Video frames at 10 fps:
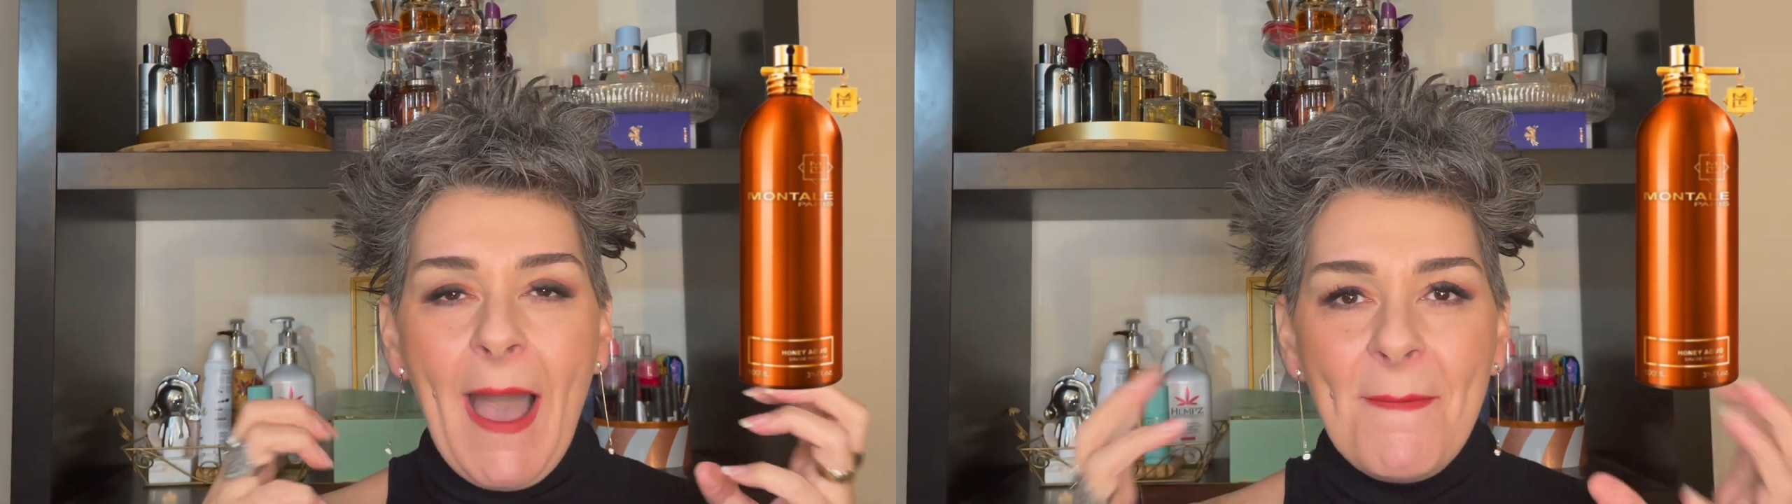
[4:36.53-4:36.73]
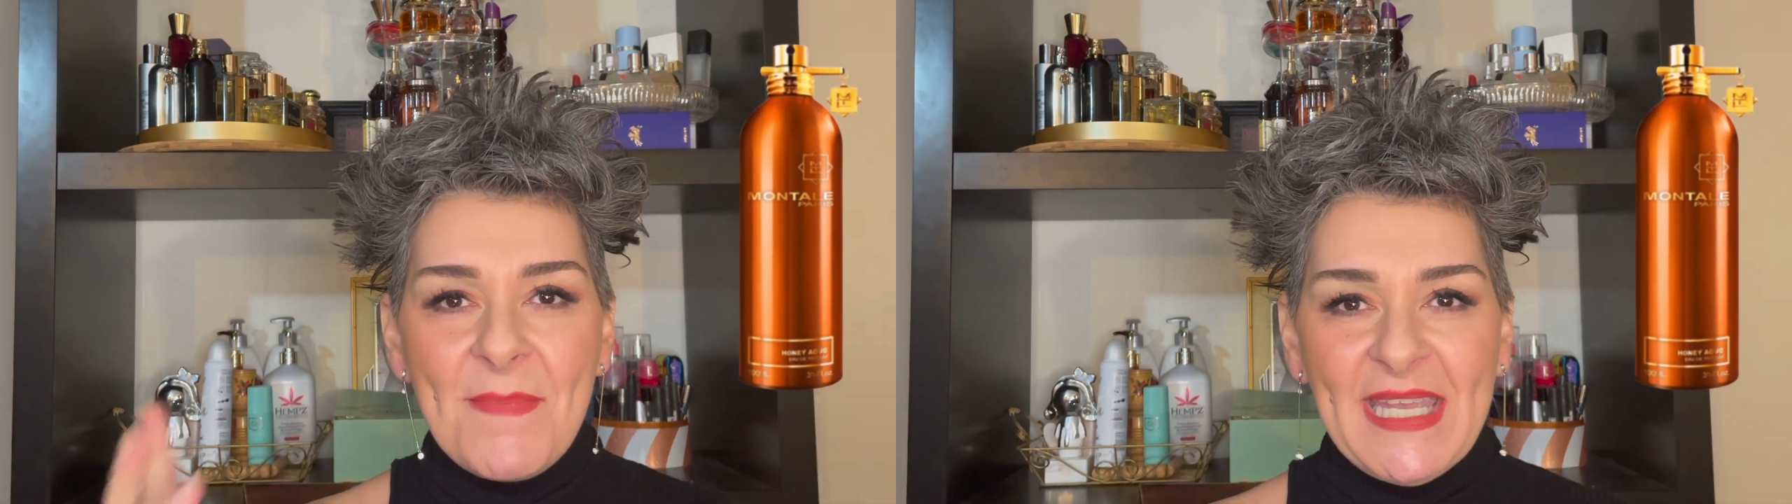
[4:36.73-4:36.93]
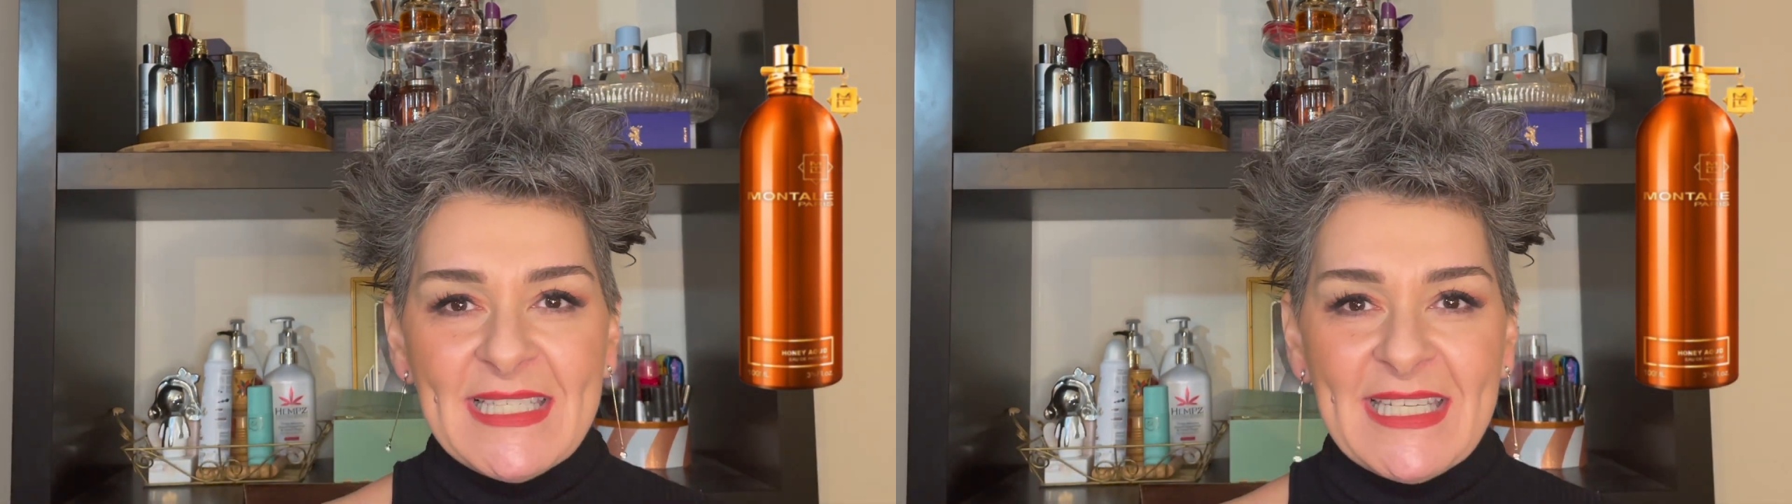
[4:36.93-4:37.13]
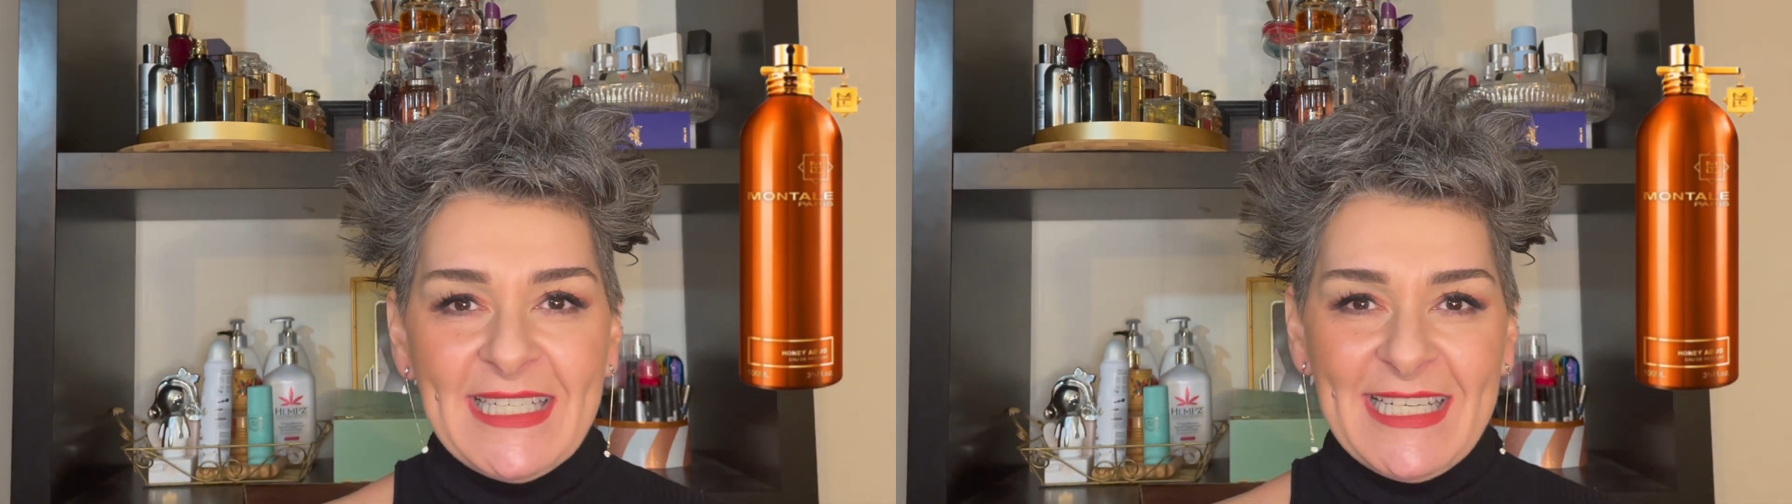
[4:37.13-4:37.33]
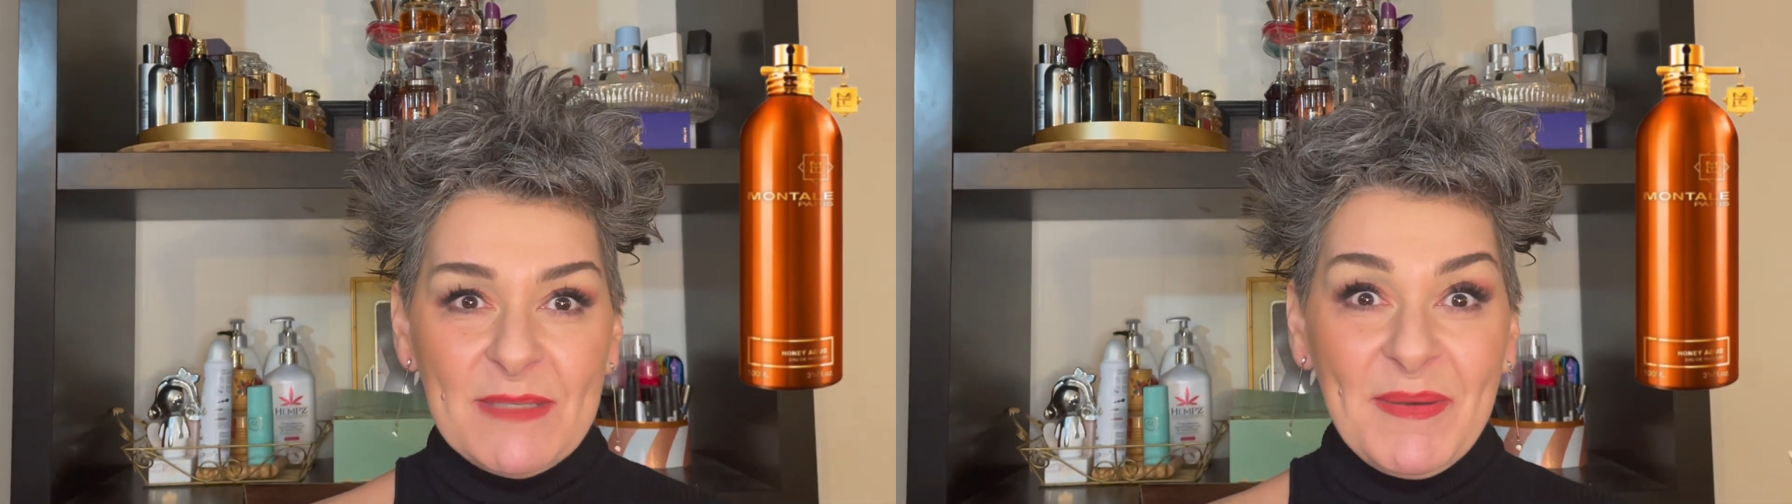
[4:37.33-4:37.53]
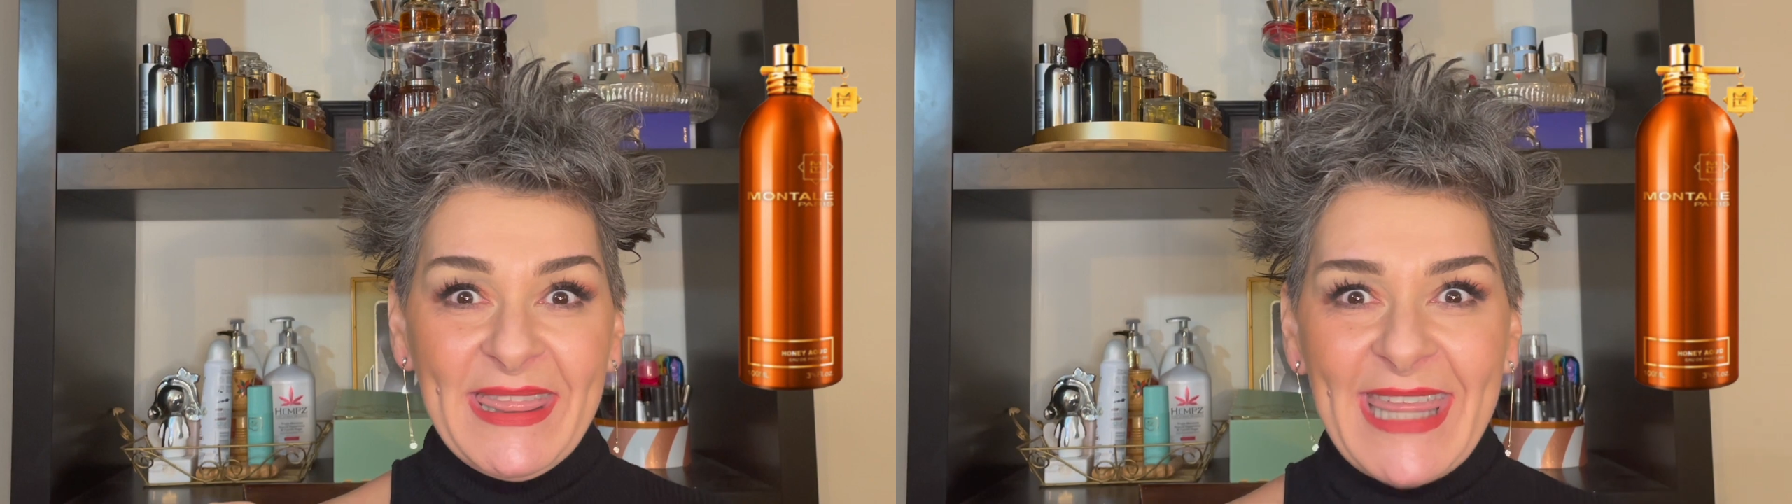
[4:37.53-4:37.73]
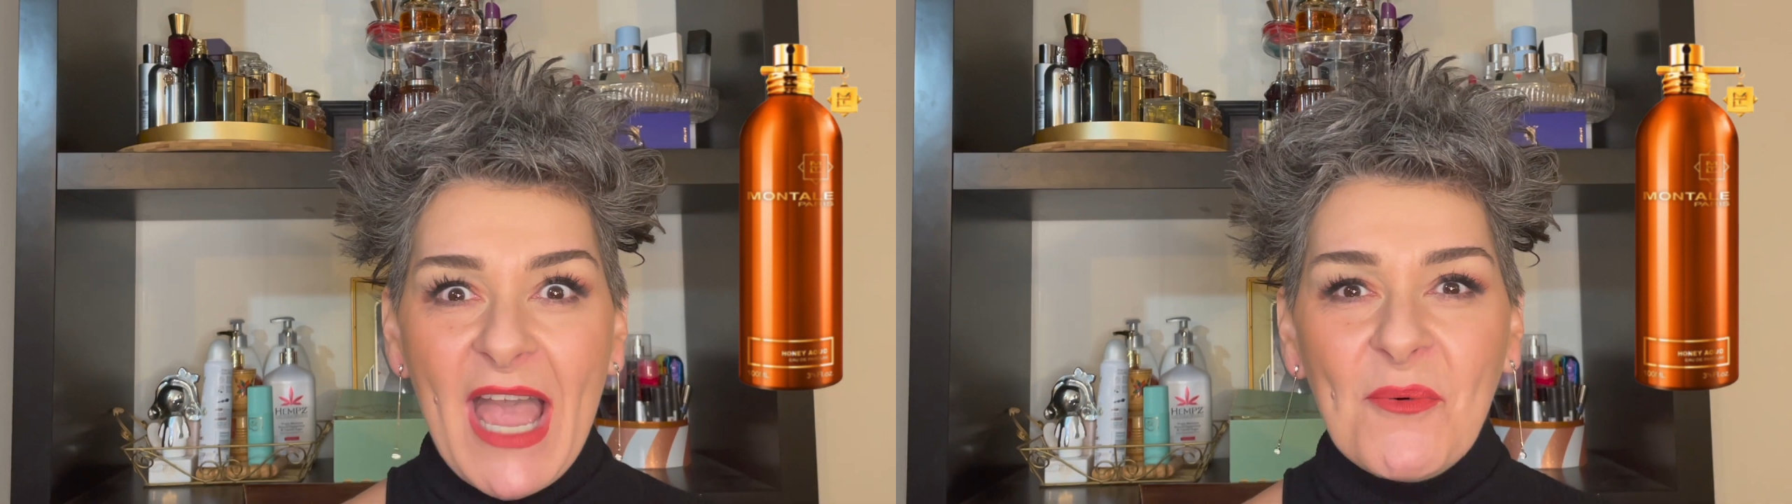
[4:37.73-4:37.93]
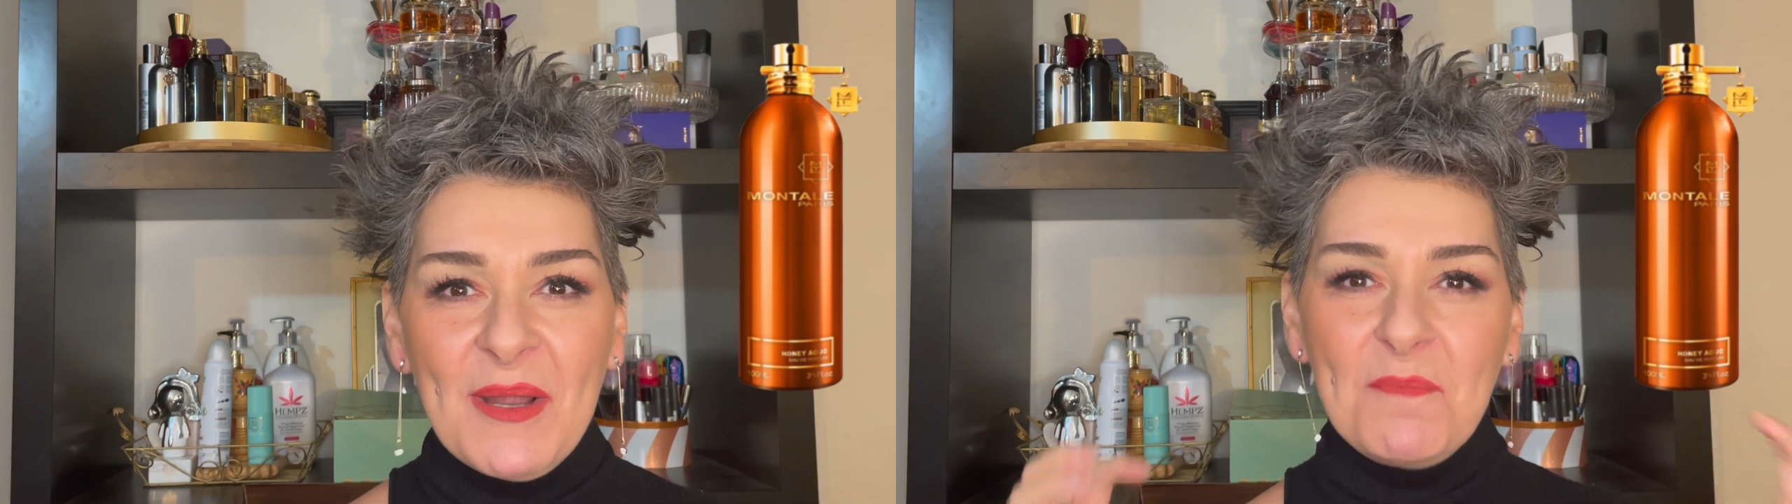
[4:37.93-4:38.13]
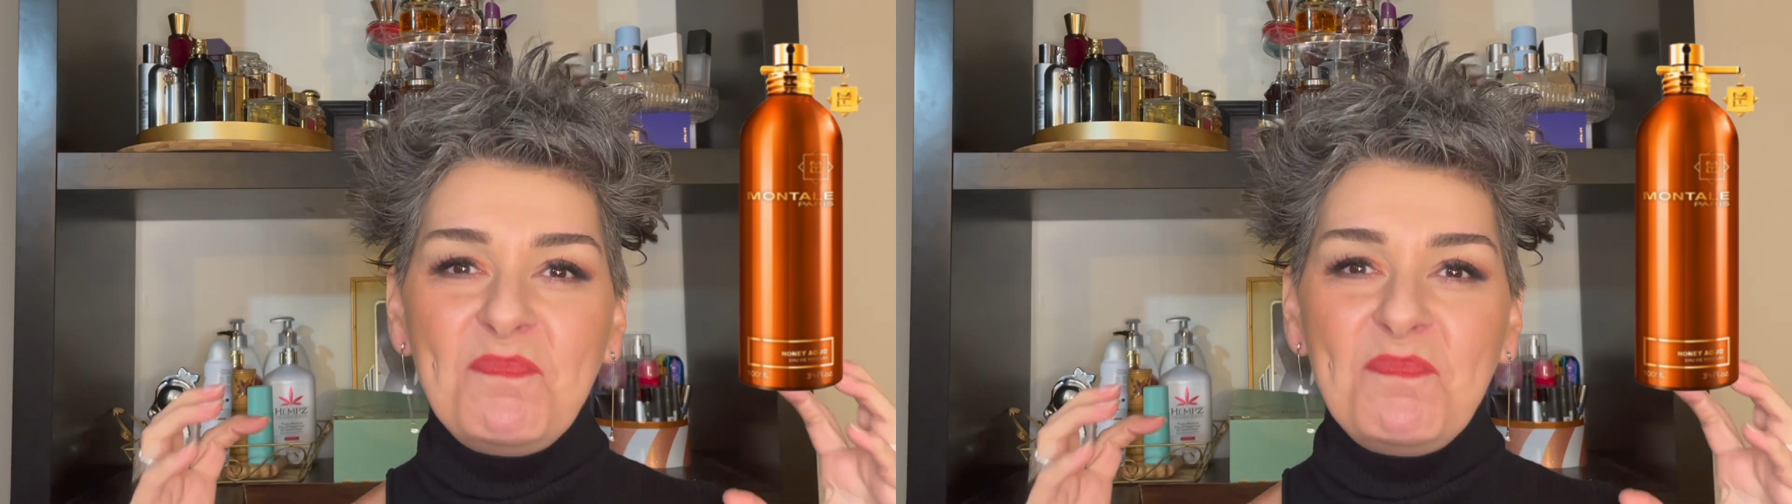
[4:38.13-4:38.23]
amazingness. But that one,